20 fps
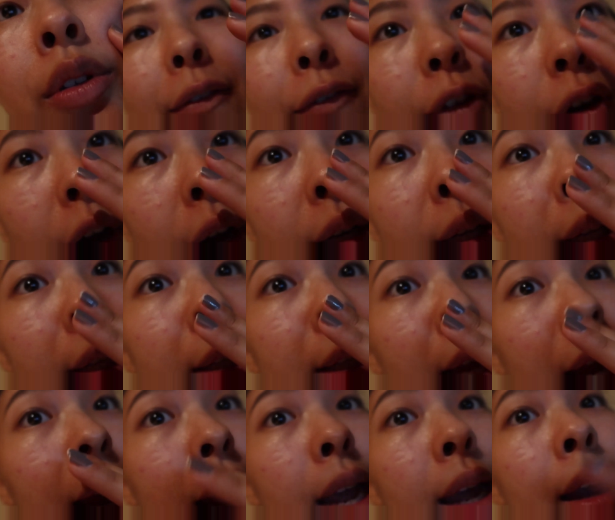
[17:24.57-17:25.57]
I forgot to
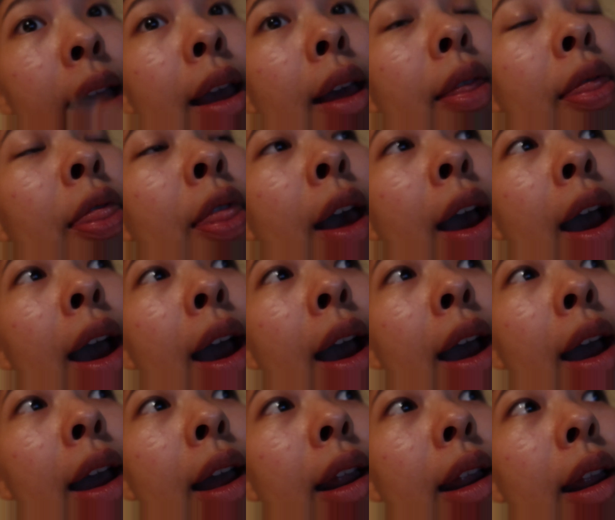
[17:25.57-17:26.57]
say
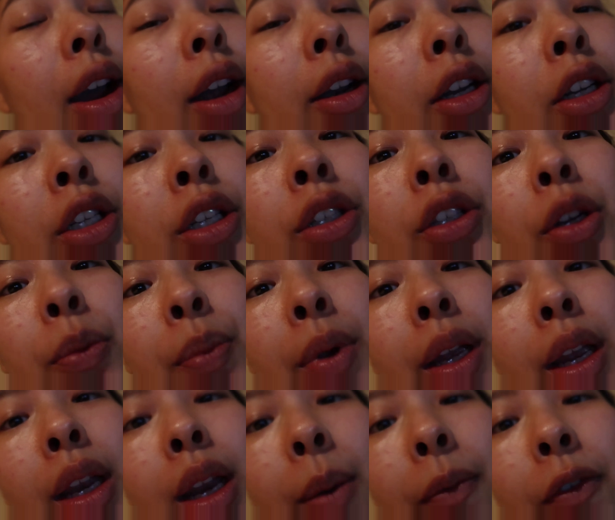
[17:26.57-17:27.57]
that auditions are
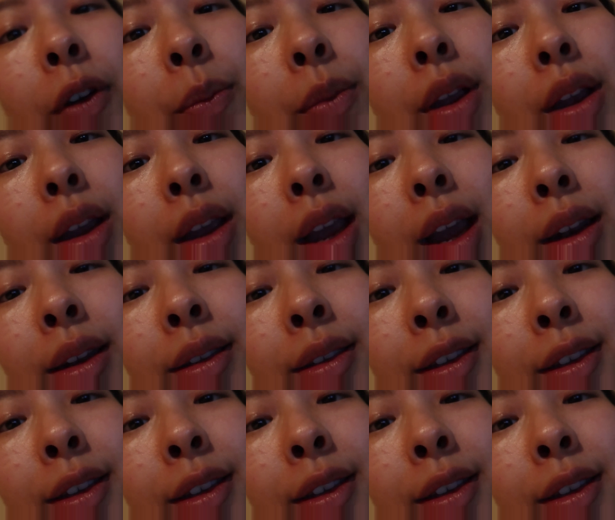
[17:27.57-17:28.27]
picking up for me again,